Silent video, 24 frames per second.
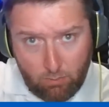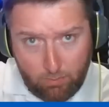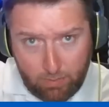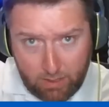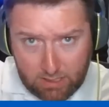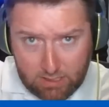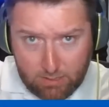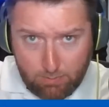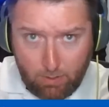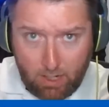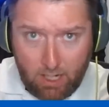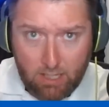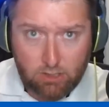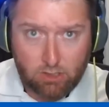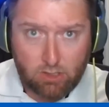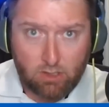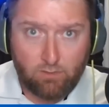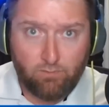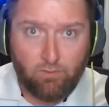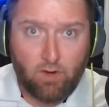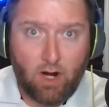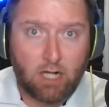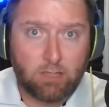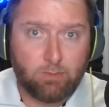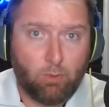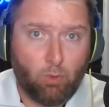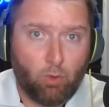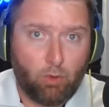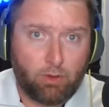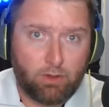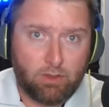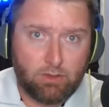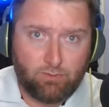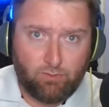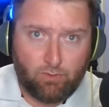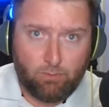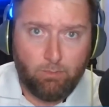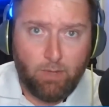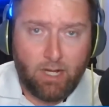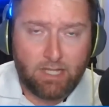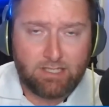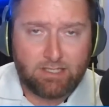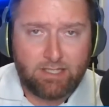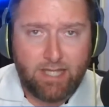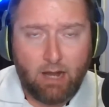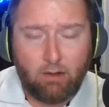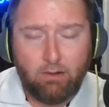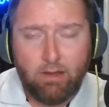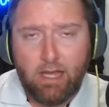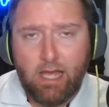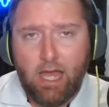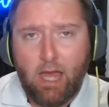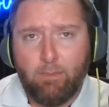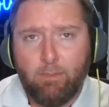a big sponsor of ours, been working with us for months now.